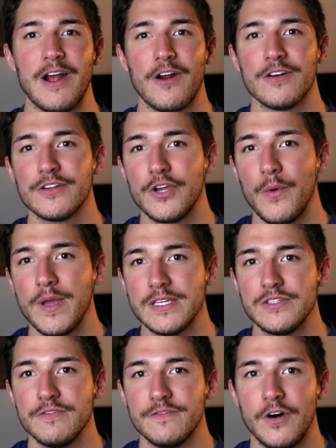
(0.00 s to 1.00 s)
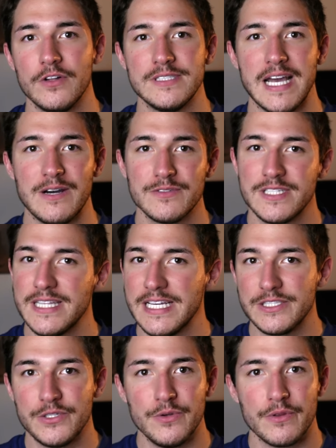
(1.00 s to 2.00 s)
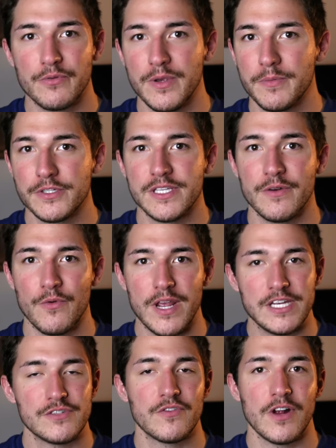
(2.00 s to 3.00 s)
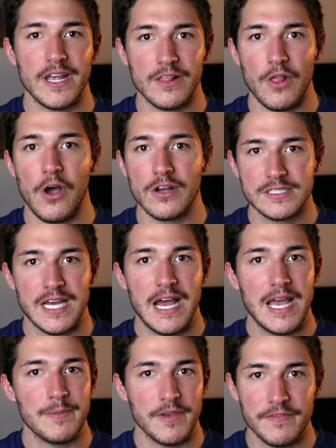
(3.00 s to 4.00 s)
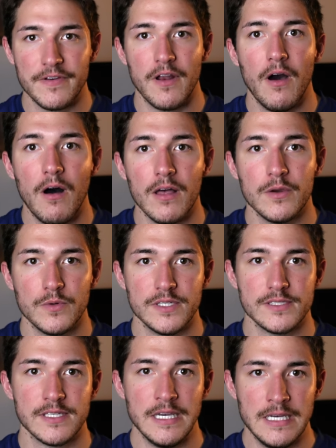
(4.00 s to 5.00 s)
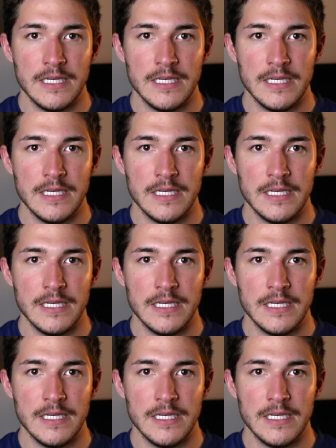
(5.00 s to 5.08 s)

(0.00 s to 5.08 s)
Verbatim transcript: aren't going to fall down to that 2 to 3% range for a long time, if at all. It was